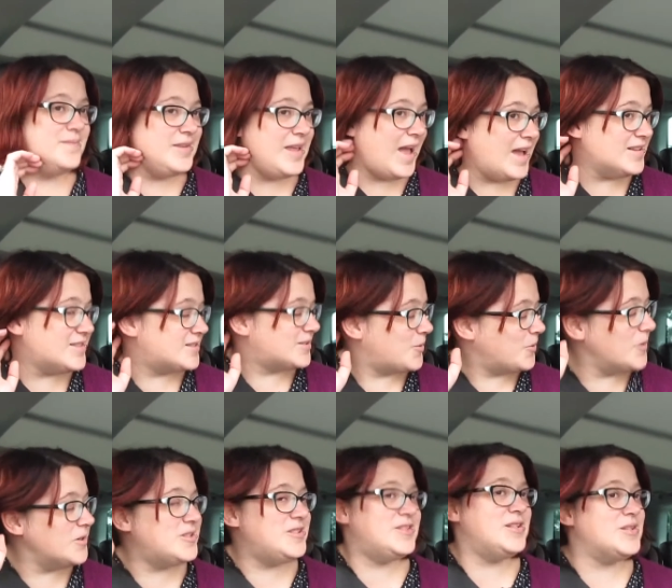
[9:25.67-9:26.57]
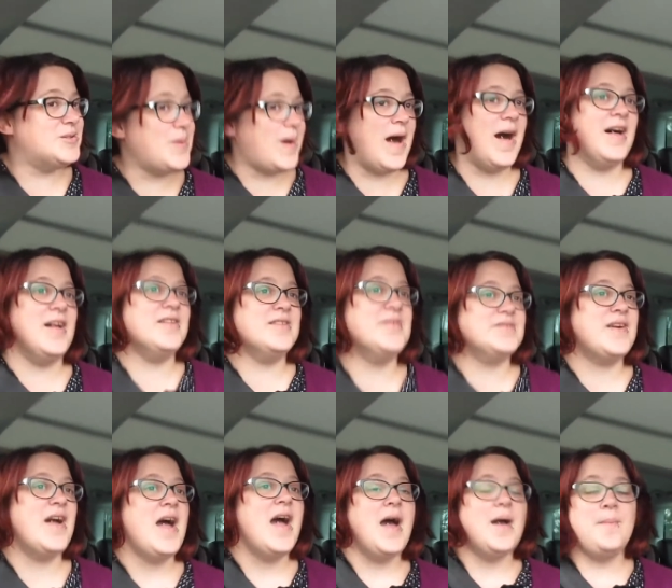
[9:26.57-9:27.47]
Yes, 11:45.
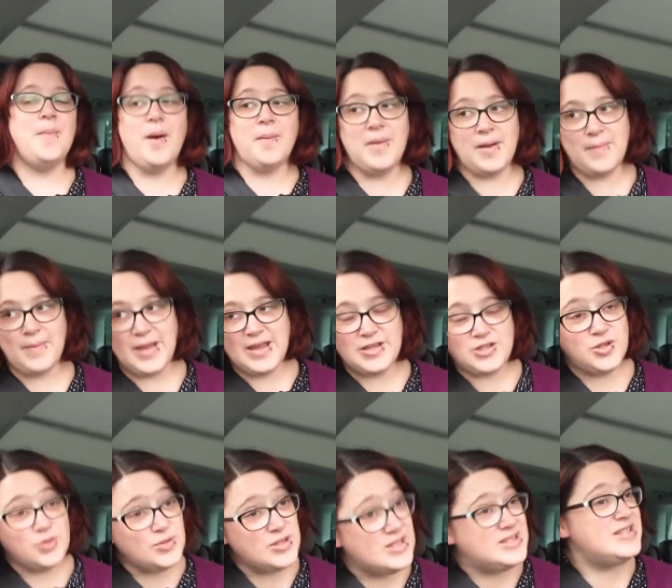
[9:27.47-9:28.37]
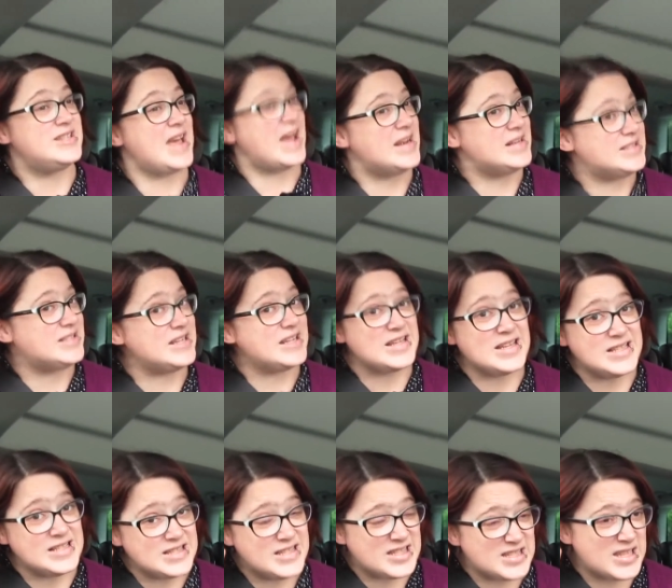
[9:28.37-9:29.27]
I'm on my way to the
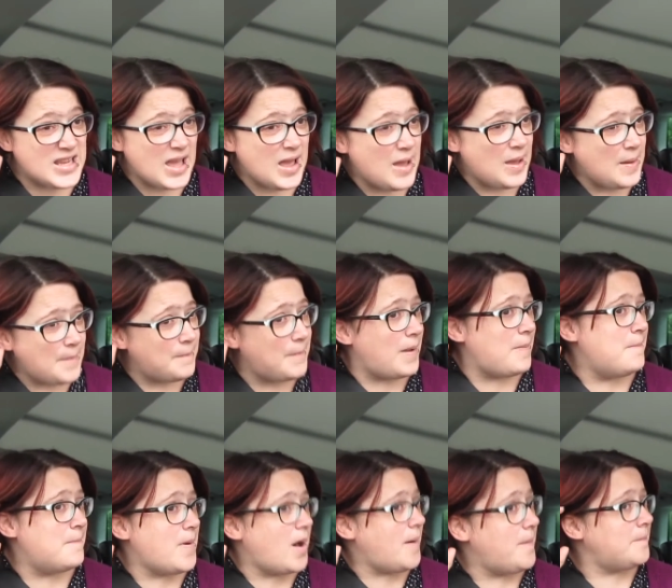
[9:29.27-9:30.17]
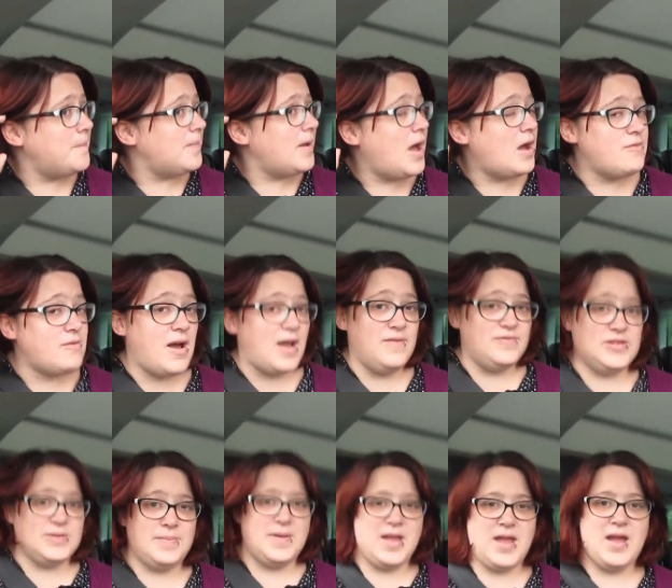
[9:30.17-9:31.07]
dentist. My mum
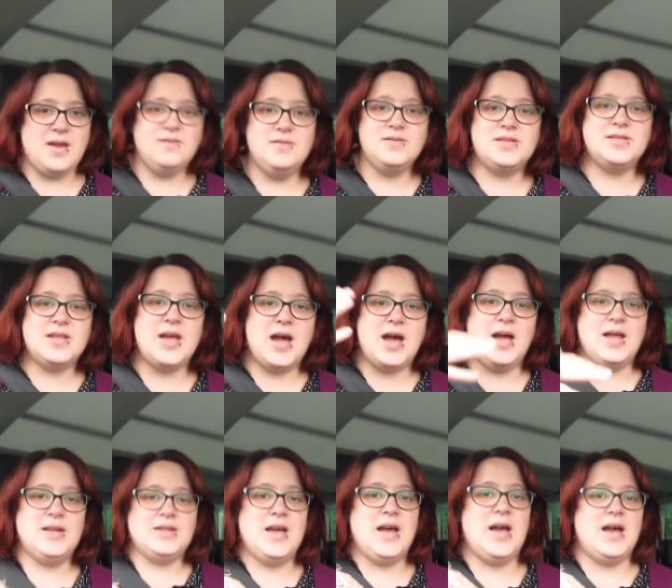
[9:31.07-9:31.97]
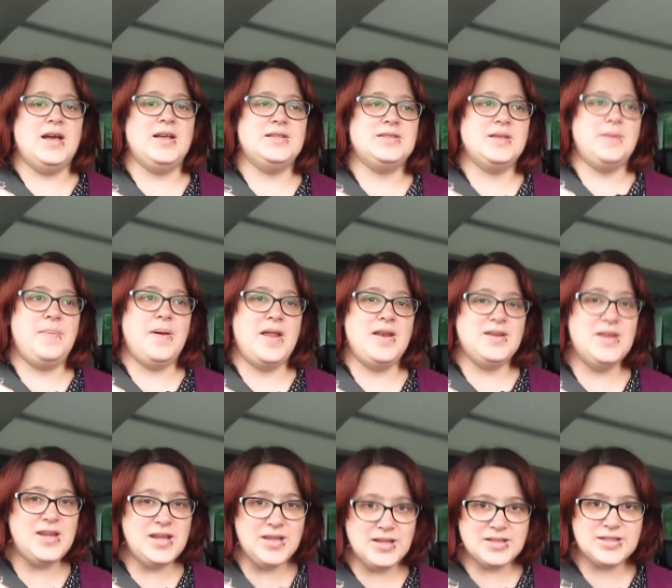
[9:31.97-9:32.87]
arrived at my house and has
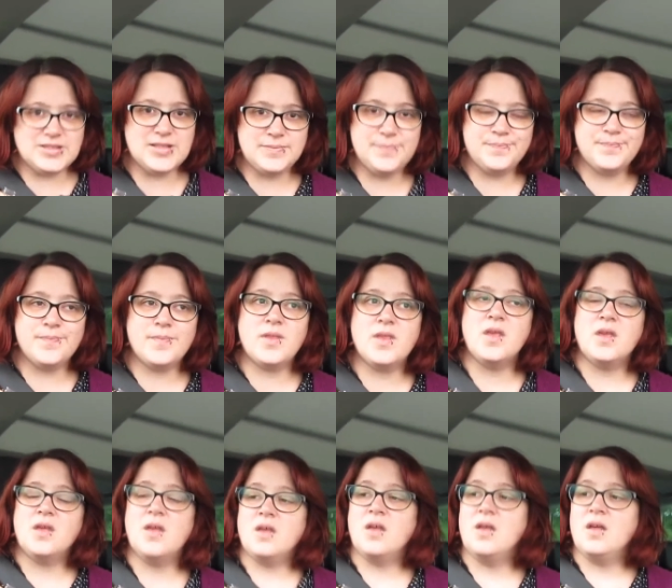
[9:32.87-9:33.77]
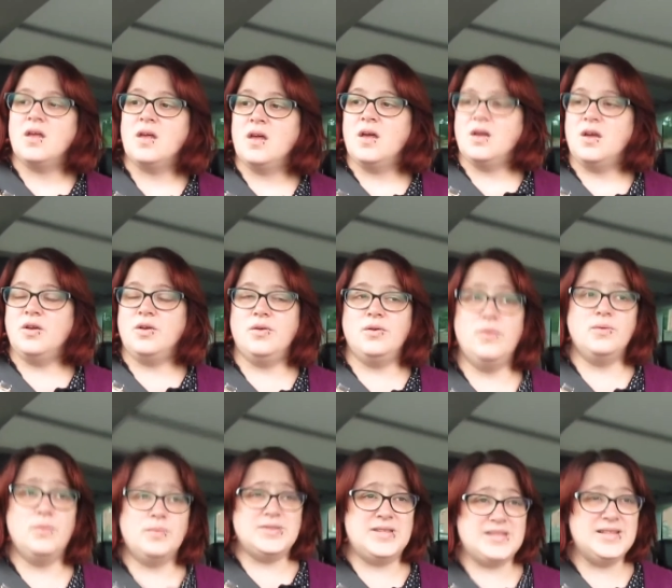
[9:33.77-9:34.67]
Benedict,
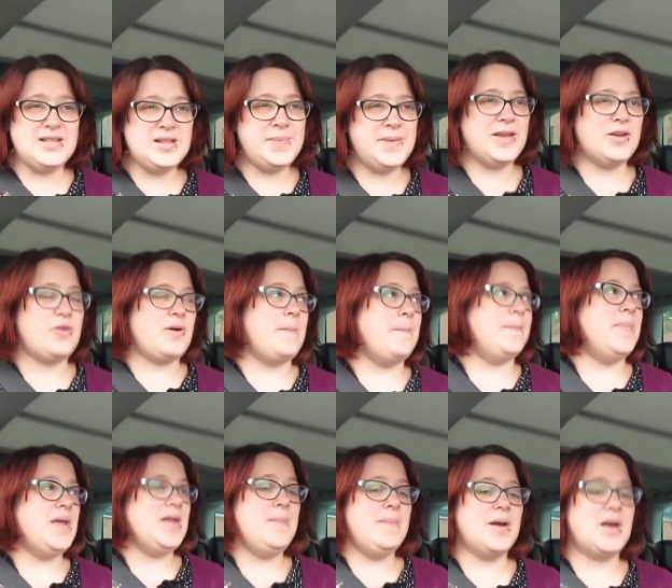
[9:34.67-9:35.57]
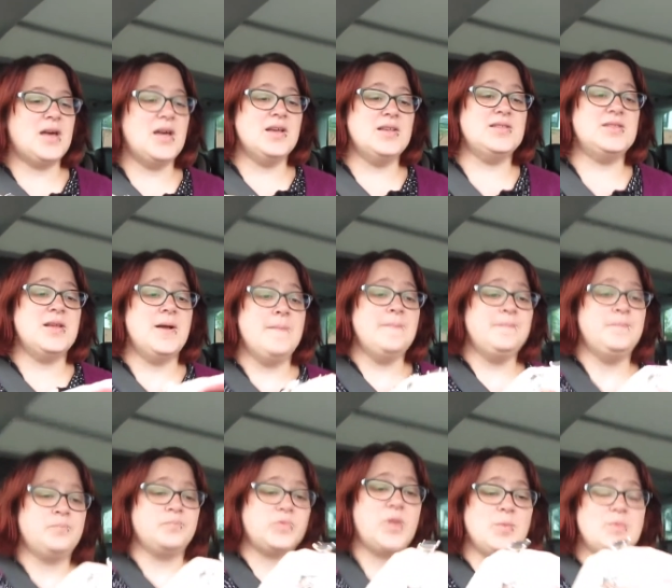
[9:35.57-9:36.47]
who was a little bit grumpy because
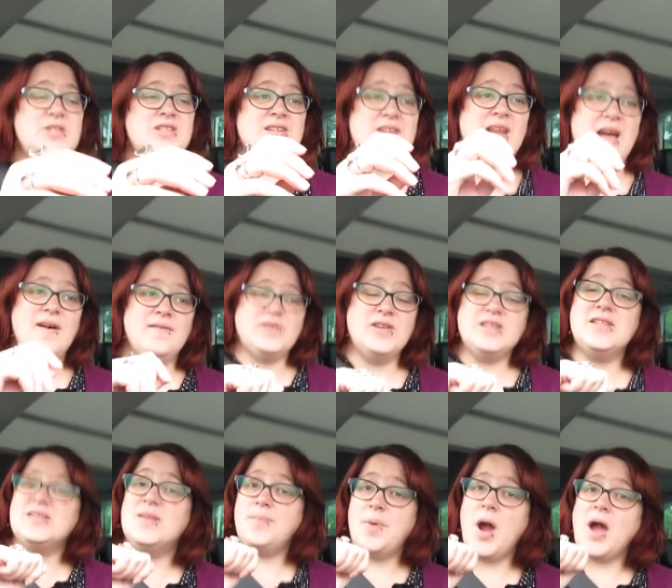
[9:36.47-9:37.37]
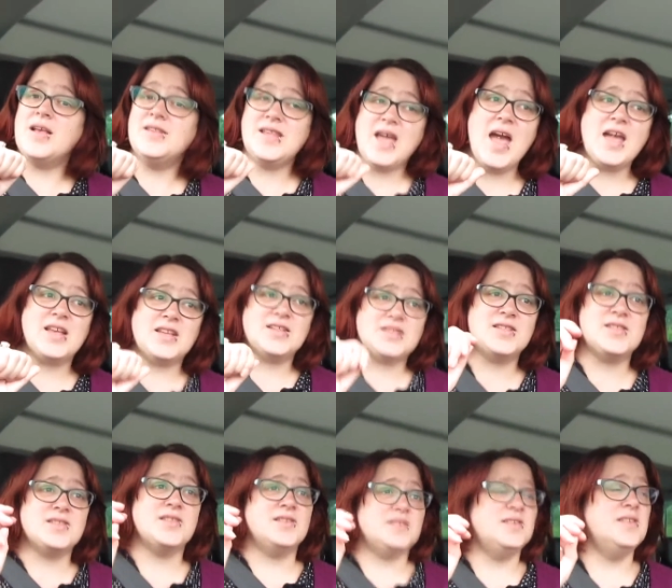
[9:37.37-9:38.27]
we didn't have any surprise
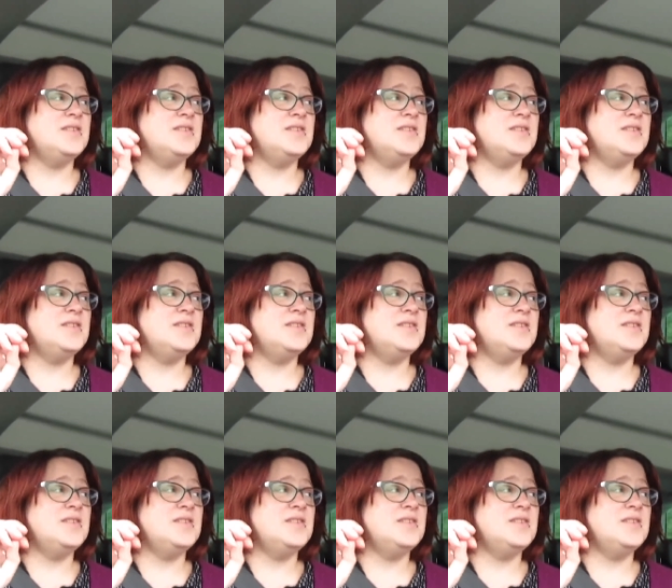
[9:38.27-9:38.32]
eggs.